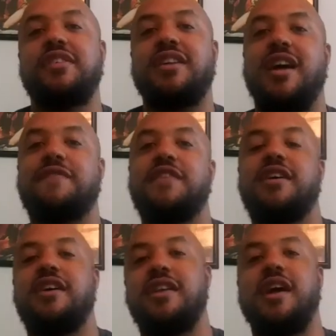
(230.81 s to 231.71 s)
in life,
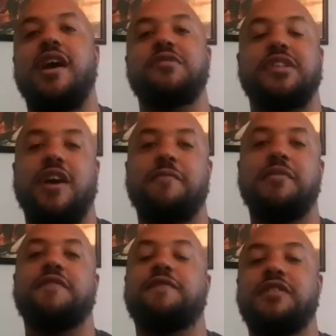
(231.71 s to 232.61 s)
and now it's time for
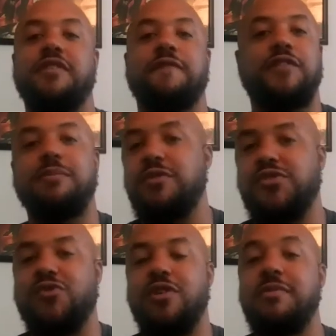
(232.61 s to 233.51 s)
me to flip the
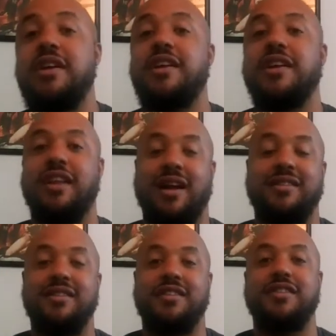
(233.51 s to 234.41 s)
script and get
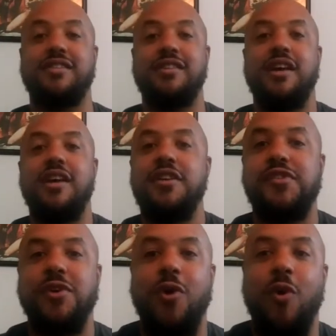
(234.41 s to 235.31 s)
out this shit.
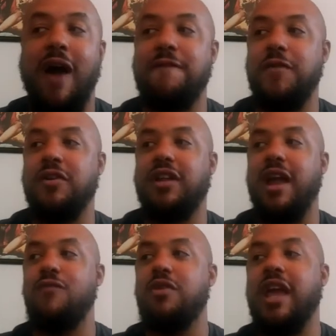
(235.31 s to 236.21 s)
So I feel like
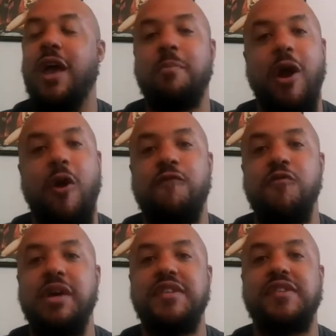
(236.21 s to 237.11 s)
it really had a powerful
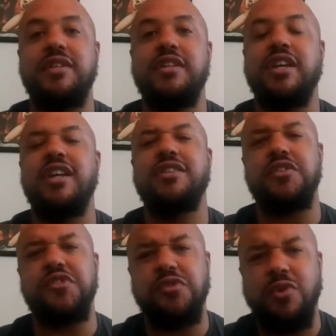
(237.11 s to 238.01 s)
message, and the
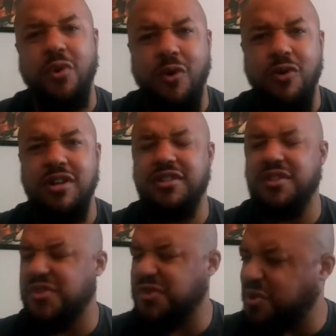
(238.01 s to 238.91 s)
score of
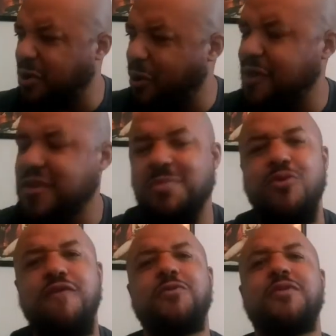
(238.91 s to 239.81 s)
this
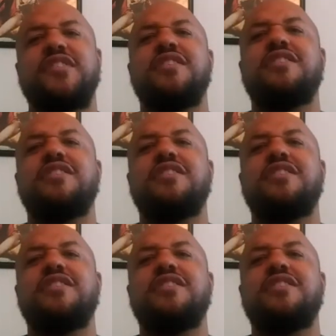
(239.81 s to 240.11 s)
movie was